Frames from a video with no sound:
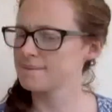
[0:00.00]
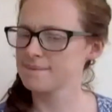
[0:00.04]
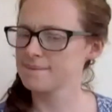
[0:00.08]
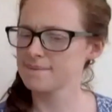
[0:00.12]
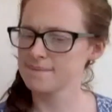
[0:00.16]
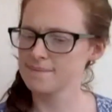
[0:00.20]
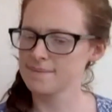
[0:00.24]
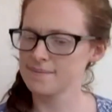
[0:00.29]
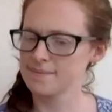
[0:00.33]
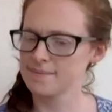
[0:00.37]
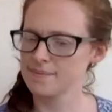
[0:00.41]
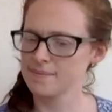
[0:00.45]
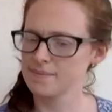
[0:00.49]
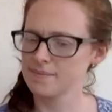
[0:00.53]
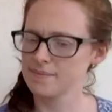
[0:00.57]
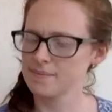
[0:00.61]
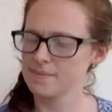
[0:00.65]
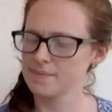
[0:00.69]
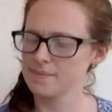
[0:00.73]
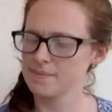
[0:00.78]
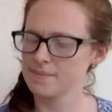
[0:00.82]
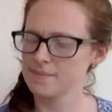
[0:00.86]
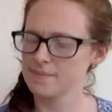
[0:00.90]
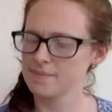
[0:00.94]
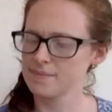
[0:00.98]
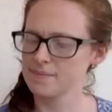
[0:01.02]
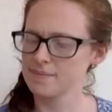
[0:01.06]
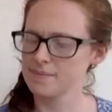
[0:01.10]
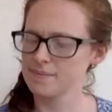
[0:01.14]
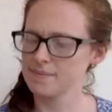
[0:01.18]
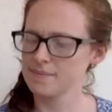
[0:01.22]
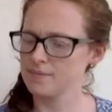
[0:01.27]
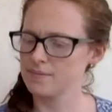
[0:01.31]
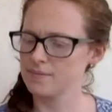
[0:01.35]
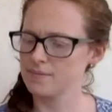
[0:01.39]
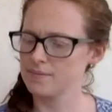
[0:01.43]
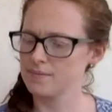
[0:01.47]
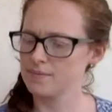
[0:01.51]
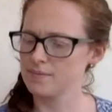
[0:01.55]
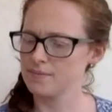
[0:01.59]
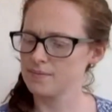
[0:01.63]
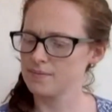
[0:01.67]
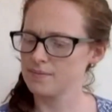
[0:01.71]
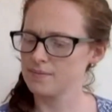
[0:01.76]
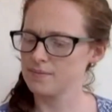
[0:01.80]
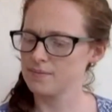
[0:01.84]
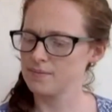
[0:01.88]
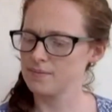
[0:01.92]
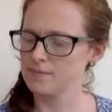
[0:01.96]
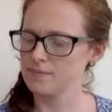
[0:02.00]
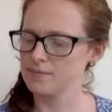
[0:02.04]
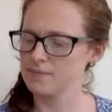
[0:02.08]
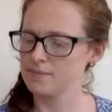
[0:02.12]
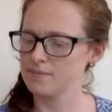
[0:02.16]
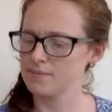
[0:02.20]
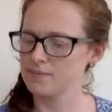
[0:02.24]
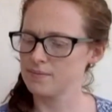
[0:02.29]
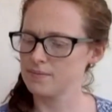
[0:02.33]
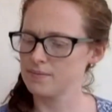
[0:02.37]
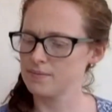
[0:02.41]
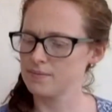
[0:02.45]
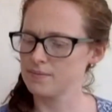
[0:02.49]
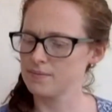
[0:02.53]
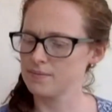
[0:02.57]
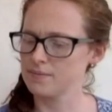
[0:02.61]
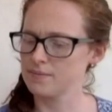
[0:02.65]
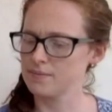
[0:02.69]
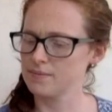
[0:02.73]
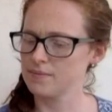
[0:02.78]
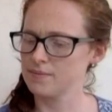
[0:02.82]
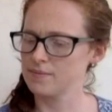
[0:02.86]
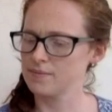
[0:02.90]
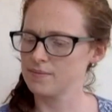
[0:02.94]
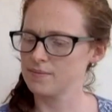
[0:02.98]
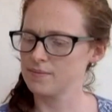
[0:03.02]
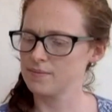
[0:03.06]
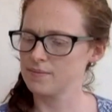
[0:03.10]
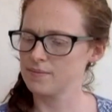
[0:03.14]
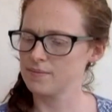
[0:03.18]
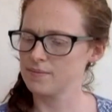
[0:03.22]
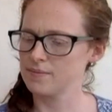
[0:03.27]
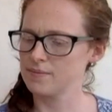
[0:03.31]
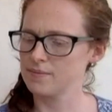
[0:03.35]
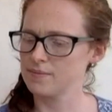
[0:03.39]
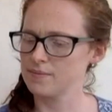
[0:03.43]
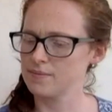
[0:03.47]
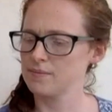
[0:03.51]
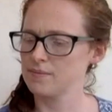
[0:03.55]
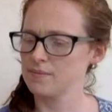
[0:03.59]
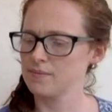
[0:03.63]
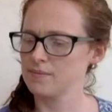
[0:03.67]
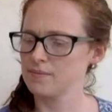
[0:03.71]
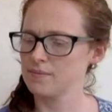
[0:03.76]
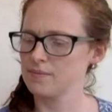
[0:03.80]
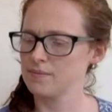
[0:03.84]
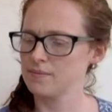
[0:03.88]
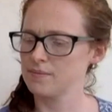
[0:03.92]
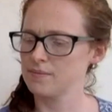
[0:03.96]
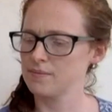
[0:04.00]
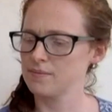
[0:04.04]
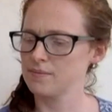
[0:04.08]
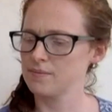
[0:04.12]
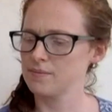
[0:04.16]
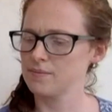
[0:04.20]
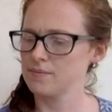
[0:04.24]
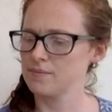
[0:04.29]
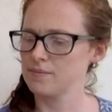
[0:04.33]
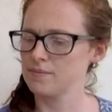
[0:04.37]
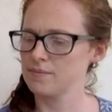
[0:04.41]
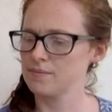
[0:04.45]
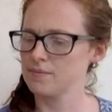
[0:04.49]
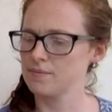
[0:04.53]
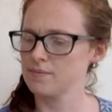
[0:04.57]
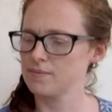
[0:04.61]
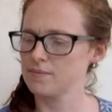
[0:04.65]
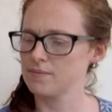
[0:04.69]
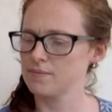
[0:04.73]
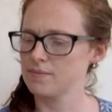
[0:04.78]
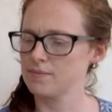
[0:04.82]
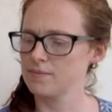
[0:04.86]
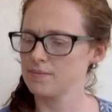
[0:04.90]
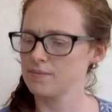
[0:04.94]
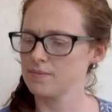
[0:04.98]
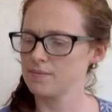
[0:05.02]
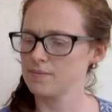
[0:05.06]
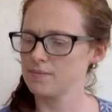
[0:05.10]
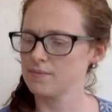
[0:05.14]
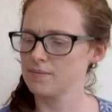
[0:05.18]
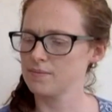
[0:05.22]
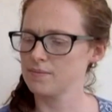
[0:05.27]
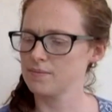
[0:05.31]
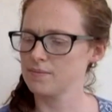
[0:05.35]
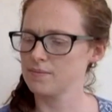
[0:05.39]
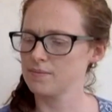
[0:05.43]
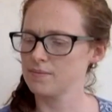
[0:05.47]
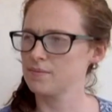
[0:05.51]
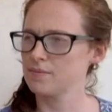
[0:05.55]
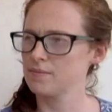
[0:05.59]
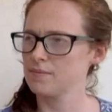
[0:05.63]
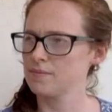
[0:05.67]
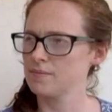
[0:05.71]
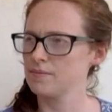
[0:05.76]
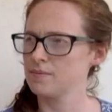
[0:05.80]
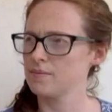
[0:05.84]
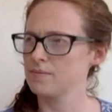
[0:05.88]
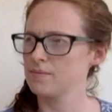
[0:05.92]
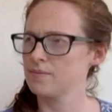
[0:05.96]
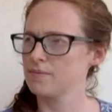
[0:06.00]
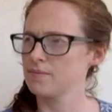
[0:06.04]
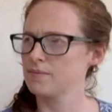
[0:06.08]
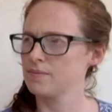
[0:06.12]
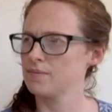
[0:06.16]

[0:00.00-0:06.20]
The person shown says nothing.